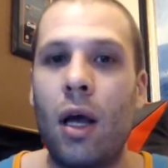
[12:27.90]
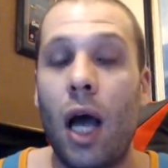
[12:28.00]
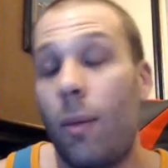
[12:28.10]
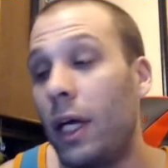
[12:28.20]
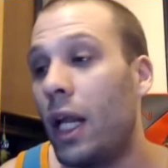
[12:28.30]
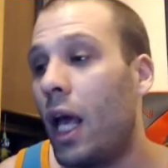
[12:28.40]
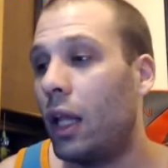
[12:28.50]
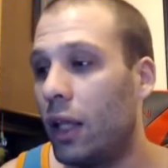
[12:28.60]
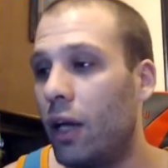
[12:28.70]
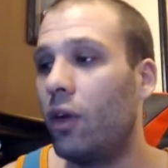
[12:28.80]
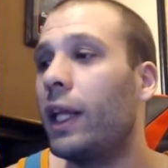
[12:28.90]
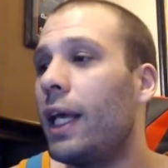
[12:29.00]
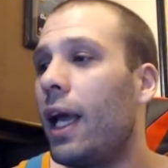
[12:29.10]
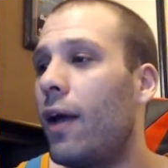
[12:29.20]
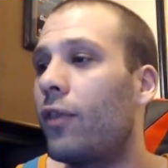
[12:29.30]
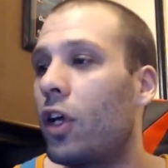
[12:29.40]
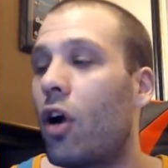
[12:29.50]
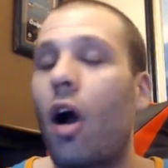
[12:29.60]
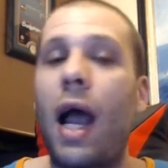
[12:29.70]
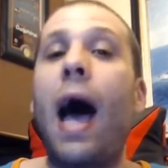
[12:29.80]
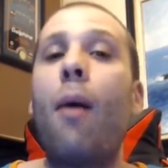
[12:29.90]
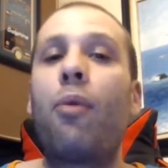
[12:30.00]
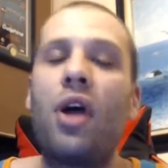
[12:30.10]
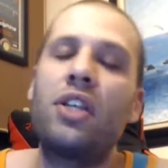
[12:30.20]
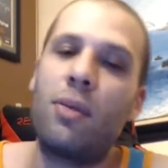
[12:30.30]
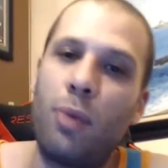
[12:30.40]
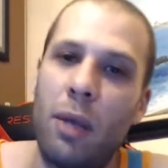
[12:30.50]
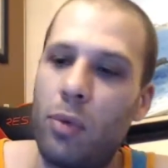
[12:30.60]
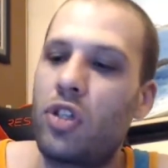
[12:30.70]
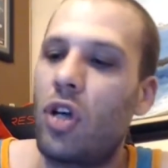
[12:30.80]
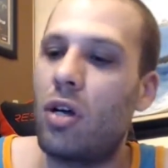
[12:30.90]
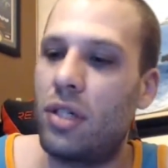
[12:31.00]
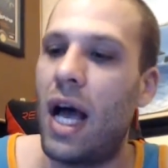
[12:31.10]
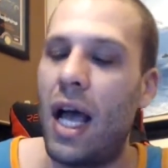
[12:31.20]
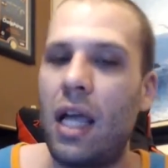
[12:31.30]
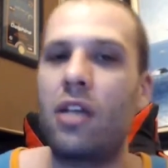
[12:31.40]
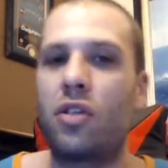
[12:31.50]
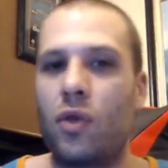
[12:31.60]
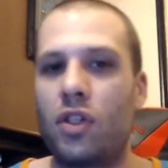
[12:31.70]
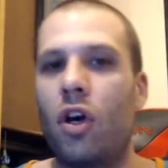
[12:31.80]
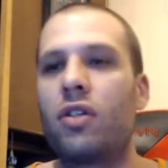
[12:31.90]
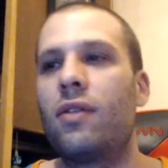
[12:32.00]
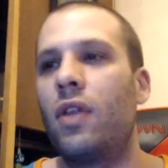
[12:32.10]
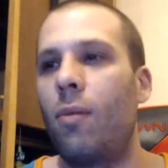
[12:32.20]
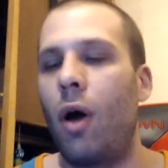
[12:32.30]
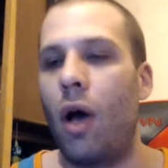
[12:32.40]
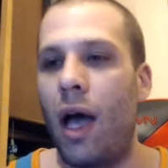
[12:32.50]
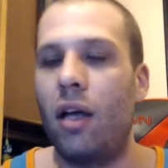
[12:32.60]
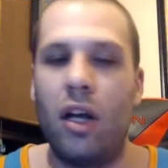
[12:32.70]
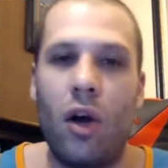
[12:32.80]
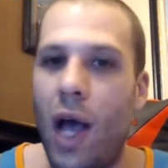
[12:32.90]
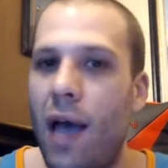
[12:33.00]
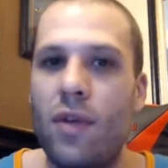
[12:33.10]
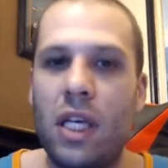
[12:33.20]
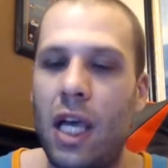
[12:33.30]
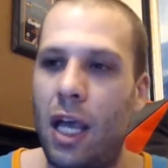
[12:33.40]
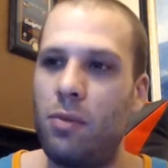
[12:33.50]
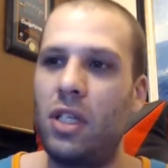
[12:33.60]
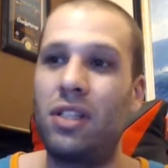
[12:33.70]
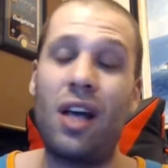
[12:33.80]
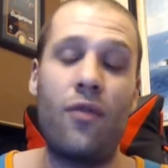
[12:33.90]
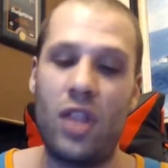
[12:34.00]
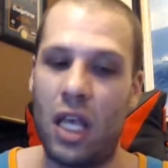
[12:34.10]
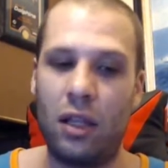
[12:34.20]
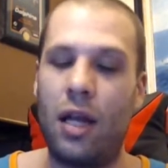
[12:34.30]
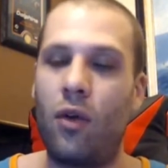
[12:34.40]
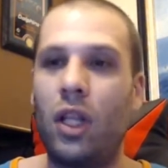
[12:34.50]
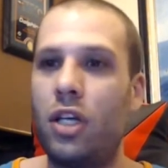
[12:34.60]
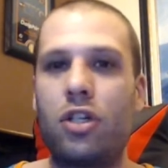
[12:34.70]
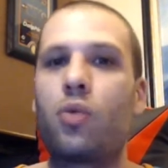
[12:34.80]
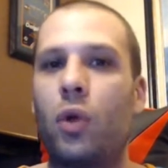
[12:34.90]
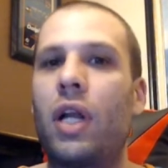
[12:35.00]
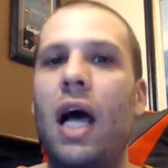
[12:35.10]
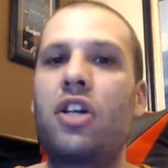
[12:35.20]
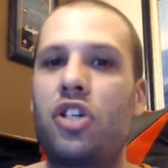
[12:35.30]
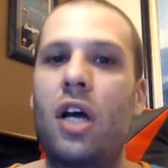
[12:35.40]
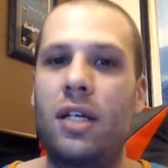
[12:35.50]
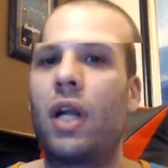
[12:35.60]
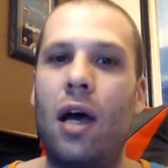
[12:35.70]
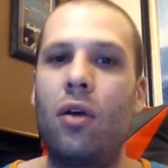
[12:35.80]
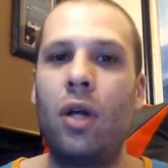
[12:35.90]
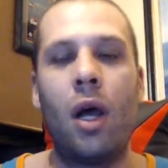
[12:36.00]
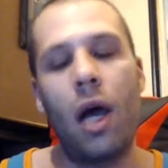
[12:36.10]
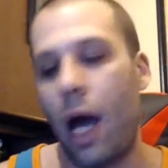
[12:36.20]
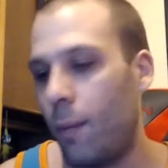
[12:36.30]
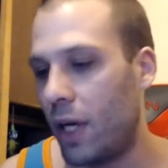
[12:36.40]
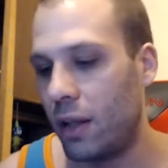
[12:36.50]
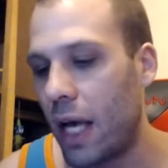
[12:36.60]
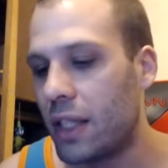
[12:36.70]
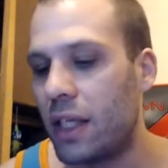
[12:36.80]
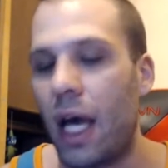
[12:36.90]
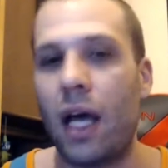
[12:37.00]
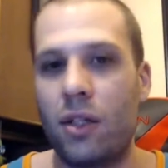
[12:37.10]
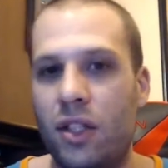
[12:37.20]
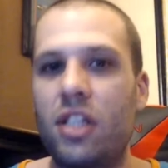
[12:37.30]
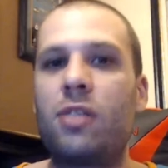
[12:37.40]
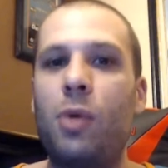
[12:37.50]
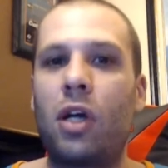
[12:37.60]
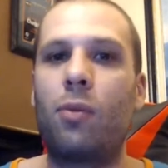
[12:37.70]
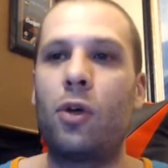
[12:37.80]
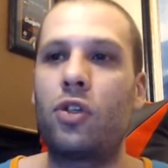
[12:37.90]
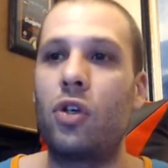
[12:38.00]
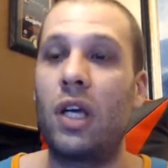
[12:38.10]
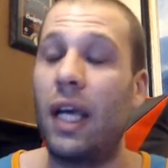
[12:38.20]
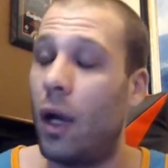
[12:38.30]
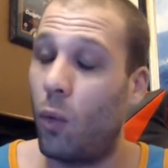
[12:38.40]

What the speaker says: I mean, literally, if there are outbreaks and people start dying as a result of them, you know, having games and stuff, and they literally just will not shut down, I mean, that's as despicable as you can get.